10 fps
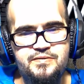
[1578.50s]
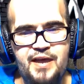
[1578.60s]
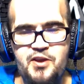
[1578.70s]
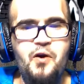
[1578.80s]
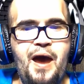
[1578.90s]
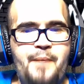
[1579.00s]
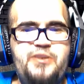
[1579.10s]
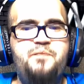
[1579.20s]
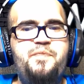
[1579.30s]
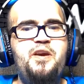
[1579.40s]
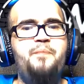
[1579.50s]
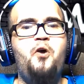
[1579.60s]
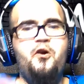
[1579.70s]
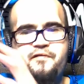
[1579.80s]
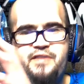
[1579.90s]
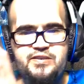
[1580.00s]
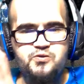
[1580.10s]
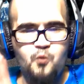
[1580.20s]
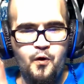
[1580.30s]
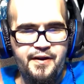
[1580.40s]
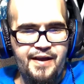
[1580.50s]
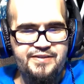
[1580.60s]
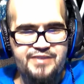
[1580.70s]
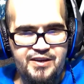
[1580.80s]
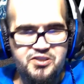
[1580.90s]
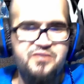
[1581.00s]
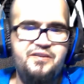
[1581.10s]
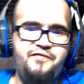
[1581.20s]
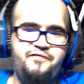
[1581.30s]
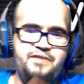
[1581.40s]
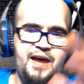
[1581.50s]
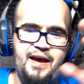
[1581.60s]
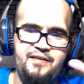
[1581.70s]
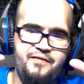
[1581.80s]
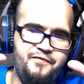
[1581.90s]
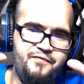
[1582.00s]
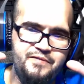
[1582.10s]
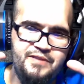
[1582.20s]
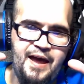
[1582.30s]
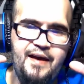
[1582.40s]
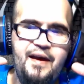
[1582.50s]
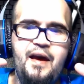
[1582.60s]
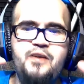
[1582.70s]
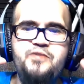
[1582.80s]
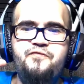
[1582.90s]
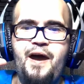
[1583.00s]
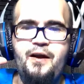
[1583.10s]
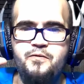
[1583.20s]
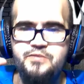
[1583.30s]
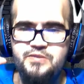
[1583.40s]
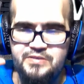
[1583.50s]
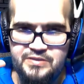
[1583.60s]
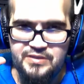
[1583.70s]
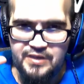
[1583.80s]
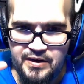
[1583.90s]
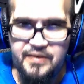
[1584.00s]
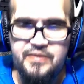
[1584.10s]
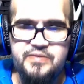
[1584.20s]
And you happen to be a part of this organization that follows the